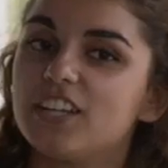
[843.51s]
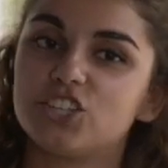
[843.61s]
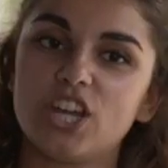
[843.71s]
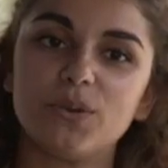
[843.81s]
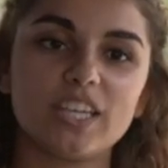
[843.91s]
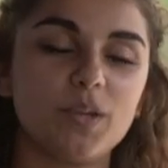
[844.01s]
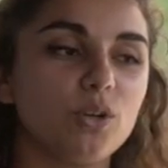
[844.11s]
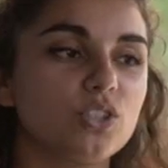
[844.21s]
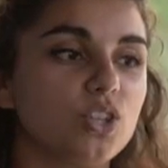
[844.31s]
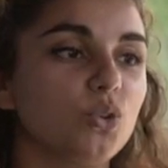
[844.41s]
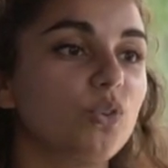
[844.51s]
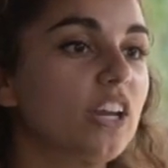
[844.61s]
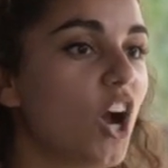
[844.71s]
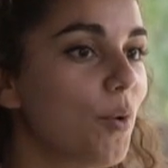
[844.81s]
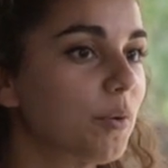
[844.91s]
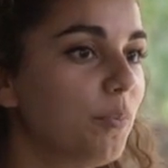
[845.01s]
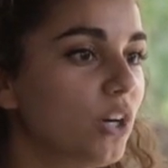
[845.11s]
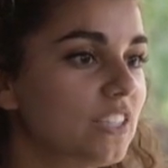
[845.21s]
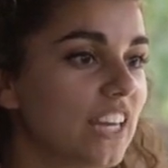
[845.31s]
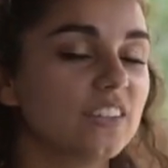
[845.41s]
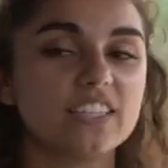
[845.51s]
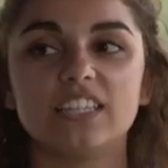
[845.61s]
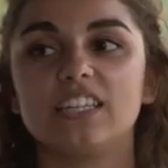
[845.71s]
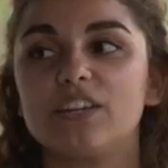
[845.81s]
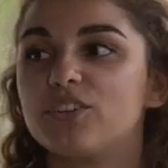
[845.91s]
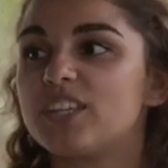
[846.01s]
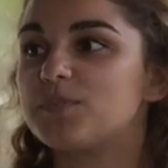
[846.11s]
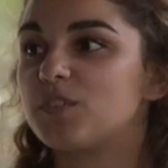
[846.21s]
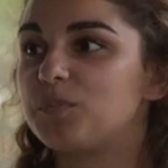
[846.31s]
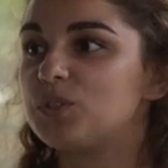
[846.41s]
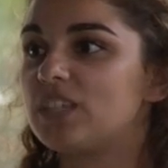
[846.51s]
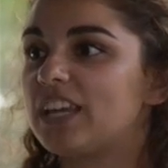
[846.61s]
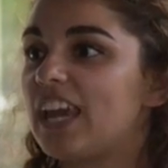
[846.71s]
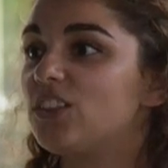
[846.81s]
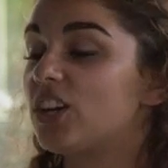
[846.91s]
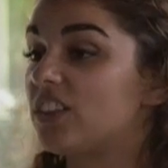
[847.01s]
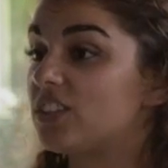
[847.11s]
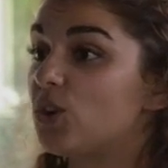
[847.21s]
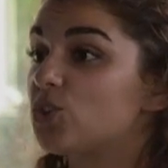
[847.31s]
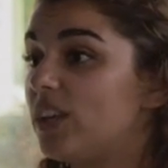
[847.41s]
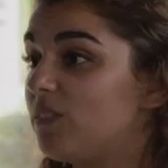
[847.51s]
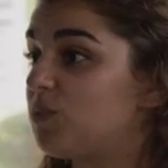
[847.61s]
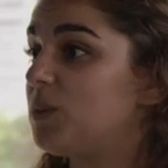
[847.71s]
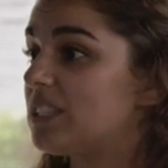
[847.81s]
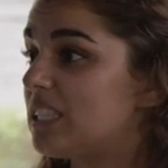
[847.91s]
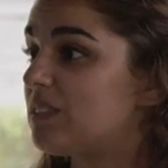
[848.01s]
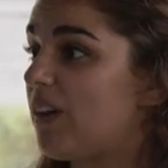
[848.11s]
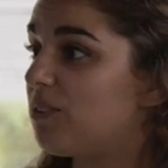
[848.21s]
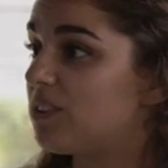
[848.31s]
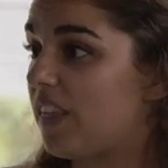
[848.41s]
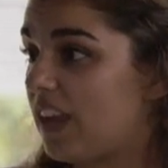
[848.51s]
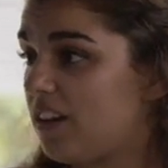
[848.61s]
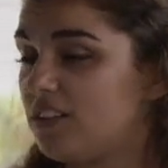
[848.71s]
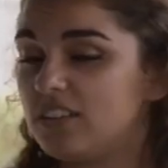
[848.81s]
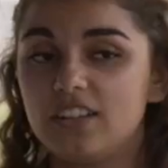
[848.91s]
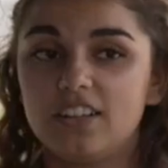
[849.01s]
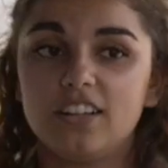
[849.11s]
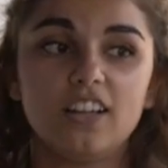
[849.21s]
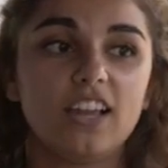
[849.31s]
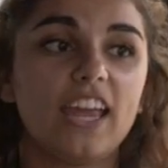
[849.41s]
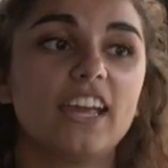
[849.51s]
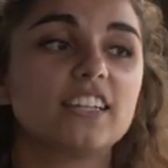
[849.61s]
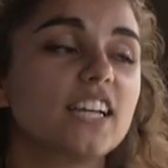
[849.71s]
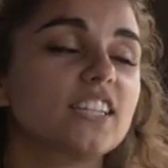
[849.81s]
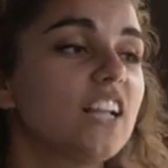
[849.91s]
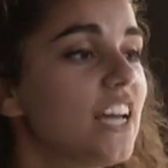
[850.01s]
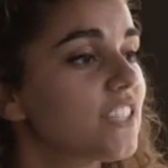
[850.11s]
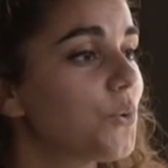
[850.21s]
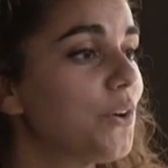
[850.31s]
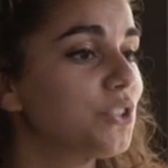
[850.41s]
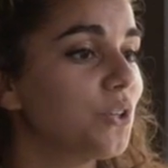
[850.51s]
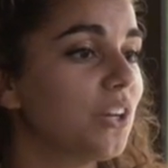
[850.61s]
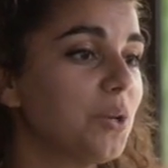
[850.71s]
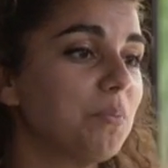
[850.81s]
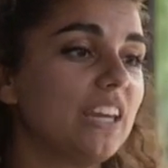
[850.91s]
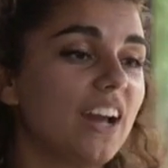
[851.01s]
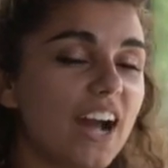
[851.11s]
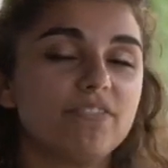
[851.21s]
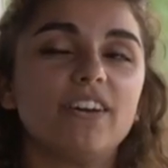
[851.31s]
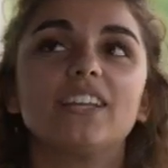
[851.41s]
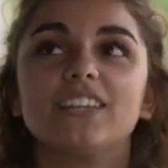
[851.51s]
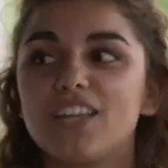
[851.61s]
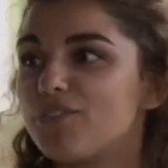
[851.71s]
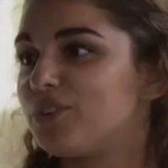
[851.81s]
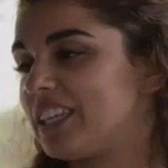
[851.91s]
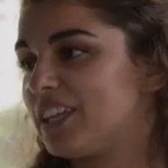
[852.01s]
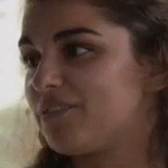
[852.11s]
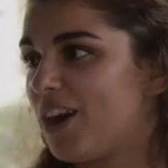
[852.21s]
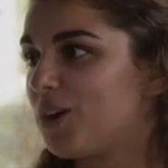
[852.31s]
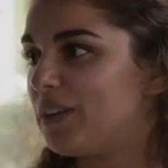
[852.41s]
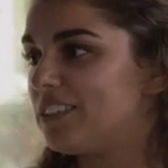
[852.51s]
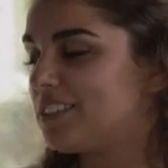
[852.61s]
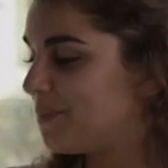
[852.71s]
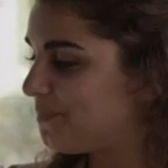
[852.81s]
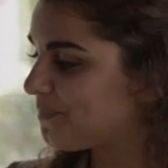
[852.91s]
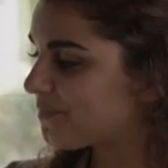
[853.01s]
English, I was able to read comic books and listen to different types of music and look at the social influences found there. And like the classic Guelph student in me, I fell in love with the environment.